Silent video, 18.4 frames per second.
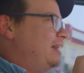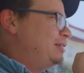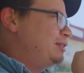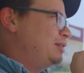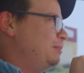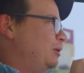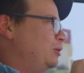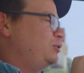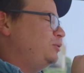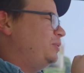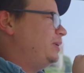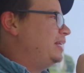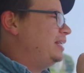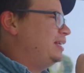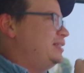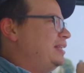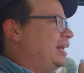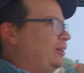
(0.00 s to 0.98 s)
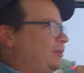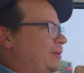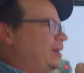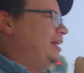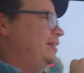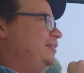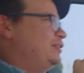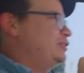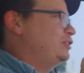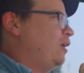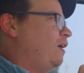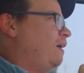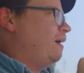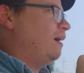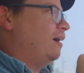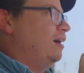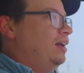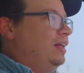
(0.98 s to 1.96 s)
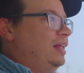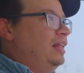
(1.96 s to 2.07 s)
That's the most we can accelerate in this car.